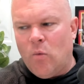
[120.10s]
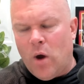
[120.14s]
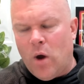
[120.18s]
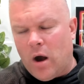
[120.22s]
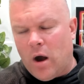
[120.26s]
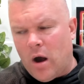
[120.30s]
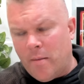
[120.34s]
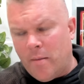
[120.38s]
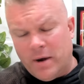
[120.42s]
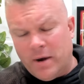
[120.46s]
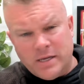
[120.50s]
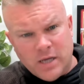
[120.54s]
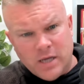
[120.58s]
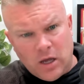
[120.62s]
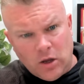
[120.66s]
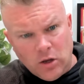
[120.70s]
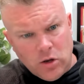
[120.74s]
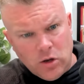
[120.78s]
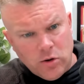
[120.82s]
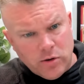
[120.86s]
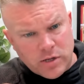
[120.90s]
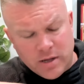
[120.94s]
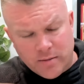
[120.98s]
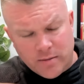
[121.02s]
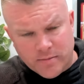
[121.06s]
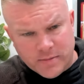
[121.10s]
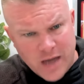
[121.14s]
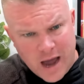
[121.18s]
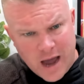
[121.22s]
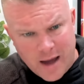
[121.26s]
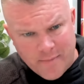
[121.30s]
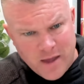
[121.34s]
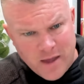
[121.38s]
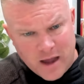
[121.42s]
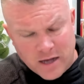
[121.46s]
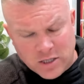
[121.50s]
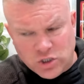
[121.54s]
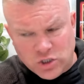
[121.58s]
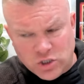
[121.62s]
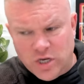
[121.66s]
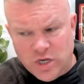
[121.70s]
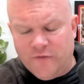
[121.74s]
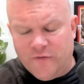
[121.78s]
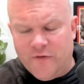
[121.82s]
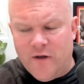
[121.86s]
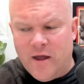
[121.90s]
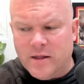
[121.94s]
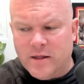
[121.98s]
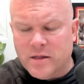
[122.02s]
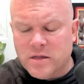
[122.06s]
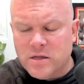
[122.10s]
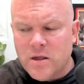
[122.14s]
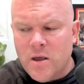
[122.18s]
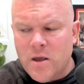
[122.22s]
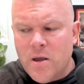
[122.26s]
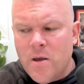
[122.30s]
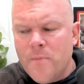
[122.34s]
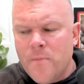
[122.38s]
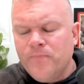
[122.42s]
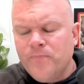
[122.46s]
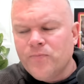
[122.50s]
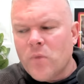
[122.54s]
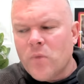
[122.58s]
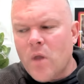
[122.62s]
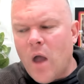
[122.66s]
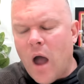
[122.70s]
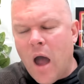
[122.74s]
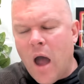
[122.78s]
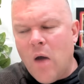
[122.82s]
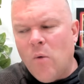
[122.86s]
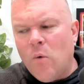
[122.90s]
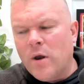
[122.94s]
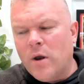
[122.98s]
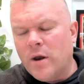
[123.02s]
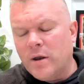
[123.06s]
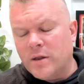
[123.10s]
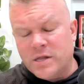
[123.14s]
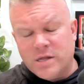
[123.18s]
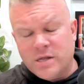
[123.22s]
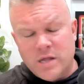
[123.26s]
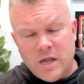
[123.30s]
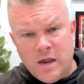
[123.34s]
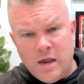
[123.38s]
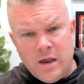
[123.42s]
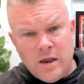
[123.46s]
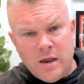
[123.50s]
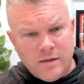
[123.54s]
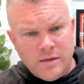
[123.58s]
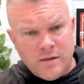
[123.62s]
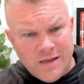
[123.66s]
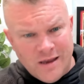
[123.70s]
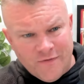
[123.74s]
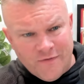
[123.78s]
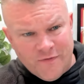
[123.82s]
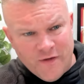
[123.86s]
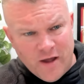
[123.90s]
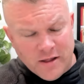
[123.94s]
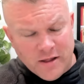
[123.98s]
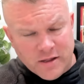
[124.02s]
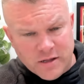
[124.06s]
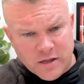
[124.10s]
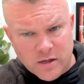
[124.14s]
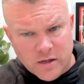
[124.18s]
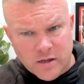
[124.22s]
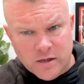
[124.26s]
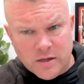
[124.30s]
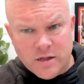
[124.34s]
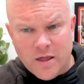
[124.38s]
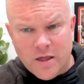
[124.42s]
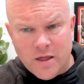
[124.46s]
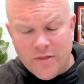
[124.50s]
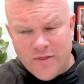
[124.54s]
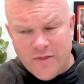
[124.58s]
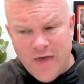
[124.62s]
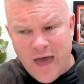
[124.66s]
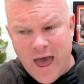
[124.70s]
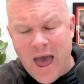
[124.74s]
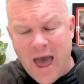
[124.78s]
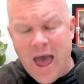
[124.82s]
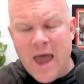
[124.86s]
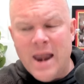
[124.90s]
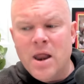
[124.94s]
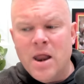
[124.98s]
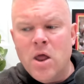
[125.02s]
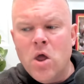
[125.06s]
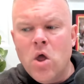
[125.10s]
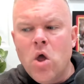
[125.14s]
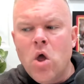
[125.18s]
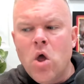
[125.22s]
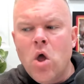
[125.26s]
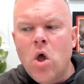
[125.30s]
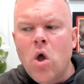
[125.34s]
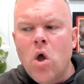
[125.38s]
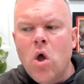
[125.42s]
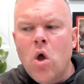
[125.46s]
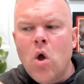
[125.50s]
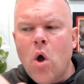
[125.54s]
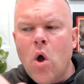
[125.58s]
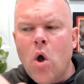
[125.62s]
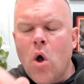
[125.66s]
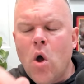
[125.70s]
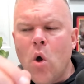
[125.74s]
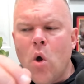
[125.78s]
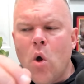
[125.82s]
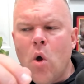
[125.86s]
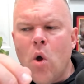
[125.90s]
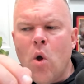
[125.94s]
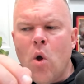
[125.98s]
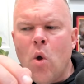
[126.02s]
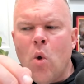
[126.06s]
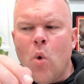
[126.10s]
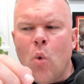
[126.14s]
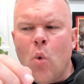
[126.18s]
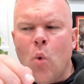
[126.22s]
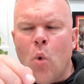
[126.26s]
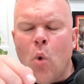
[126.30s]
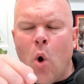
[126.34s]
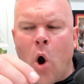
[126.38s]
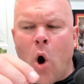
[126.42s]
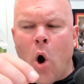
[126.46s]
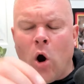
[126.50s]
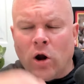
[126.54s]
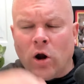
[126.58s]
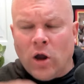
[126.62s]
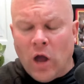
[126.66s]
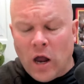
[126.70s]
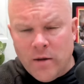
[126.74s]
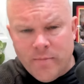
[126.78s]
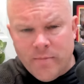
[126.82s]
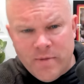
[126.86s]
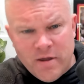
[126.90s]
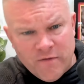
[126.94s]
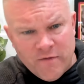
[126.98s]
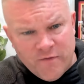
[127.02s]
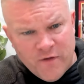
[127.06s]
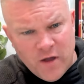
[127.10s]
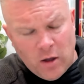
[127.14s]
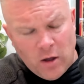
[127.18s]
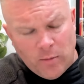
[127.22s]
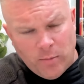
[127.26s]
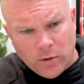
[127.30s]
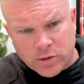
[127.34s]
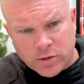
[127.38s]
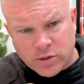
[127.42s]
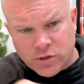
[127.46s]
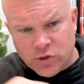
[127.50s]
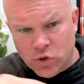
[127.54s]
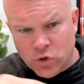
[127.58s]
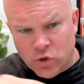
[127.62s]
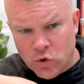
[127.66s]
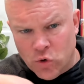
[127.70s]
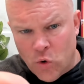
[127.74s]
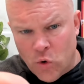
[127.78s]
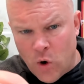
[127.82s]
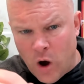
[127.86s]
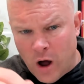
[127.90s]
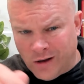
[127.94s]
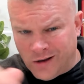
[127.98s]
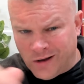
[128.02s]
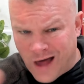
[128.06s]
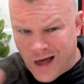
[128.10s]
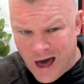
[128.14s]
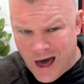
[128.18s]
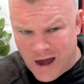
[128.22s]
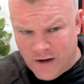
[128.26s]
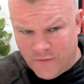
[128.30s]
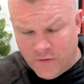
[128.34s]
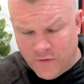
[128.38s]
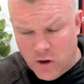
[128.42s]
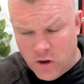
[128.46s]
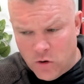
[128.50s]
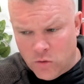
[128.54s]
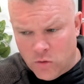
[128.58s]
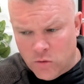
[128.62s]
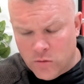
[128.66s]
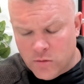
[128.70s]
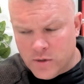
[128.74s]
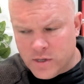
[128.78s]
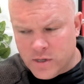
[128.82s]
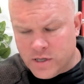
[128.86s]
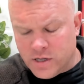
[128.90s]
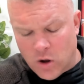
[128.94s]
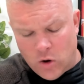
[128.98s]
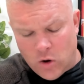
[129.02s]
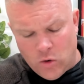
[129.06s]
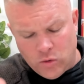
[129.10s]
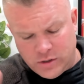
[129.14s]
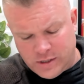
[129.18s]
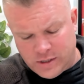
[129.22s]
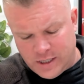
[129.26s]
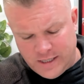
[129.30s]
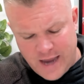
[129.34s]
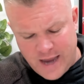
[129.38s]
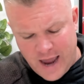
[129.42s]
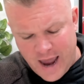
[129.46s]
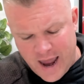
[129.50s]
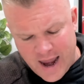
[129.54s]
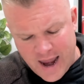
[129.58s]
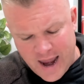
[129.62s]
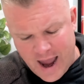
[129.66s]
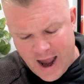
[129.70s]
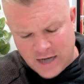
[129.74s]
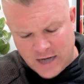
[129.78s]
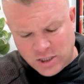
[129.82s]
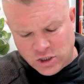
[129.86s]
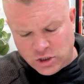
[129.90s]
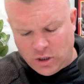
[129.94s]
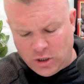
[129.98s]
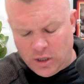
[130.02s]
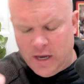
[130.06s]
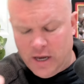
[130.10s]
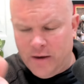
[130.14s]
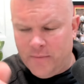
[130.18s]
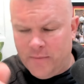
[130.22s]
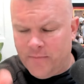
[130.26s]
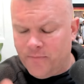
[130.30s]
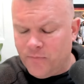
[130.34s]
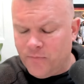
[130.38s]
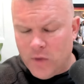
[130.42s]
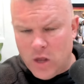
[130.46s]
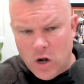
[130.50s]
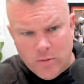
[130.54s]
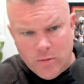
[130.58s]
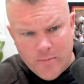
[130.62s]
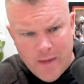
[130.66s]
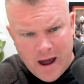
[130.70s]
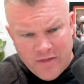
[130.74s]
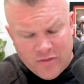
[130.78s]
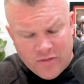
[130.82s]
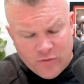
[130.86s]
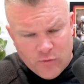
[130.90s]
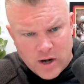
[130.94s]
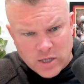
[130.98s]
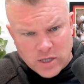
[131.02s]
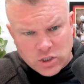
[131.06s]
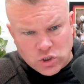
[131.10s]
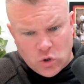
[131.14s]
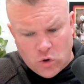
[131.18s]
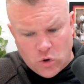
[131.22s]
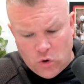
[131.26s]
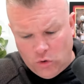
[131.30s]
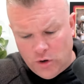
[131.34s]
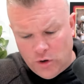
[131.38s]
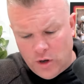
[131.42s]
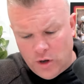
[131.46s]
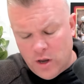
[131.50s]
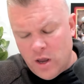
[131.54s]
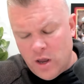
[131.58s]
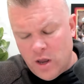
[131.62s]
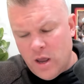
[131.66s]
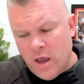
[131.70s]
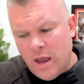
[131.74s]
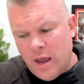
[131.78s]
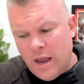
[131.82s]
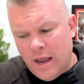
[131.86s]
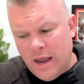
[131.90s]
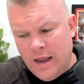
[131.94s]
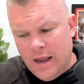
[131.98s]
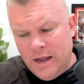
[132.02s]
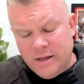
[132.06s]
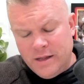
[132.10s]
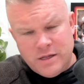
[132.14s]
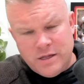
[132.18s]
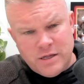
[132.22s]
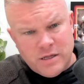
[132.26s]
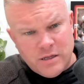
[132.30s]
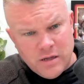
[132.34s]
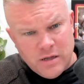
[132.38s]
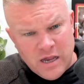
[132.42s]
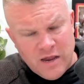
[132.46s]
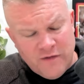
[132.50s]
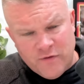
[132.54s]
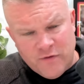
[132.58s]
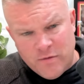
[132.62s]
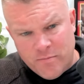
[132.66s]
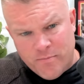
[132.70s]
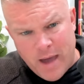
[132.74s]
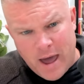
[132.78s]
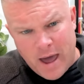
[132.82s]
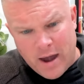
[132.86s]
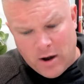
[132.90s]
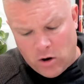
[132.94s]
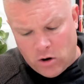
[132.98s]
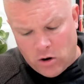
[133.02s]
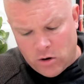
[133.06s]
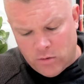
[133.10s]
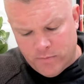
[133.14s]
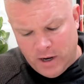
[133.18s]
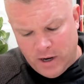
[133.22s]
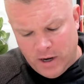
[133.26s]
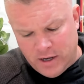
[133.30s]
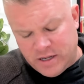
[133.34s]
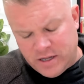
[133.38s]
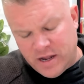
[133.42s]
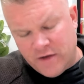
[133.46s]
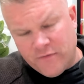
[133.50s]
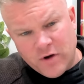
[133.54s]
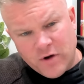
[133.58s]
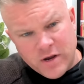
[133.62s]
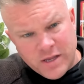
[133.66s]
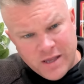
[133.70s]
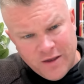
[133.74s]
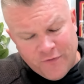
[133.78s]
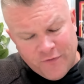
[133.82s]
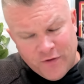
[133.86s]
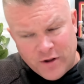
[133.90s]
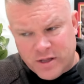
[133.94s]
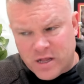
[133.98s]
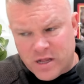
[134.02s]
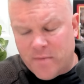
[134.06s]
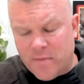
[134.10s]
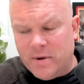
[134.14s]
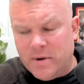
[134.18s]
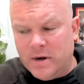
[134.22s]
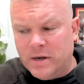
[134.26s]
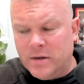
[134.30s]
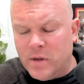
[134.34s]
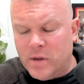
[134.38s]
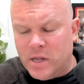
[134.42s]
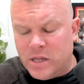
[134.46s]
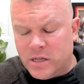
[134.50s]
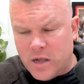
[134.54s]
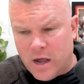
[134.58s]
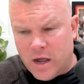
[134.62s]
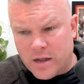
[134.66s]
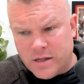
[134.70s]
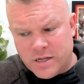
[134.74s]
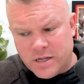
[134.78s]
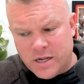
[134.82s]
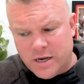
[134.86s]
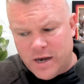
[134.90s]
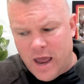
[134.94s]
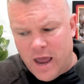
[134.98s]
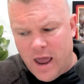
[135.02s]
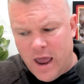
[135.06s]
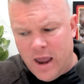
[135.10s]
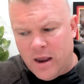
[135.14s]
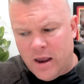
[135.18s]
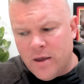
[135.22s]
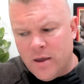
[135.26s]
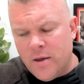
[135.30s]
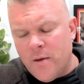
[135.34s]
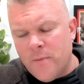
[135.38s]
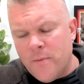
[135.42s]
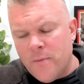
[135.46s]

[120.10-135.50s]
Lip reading: where I'm going to tell you some top-notch defense. I want to see defenses that are going to be available to a lot of you. So today, actually, you know, my threshold is even better because every defense I'm going to discuss today